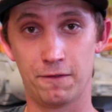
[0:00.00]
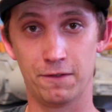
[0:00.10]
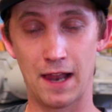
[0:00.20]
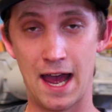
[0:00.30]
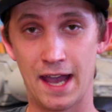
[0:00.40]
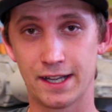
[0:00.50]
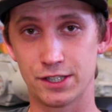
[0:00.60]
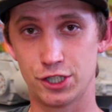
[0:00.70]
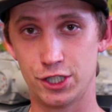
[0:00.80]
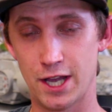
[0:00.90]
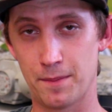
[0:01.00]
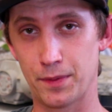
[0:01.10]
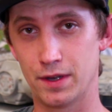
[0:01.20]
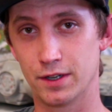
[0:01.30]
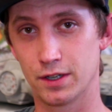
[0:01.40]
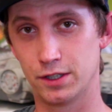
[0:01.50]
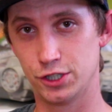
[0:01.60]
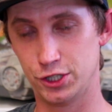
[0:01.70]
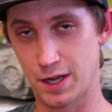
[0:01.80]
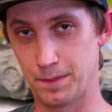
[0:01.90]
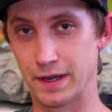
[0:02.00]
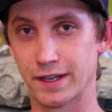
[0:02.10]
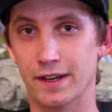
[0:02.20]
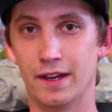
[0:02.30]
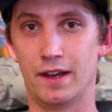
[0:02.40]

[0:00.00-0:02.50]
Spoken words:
Flagship Shipping.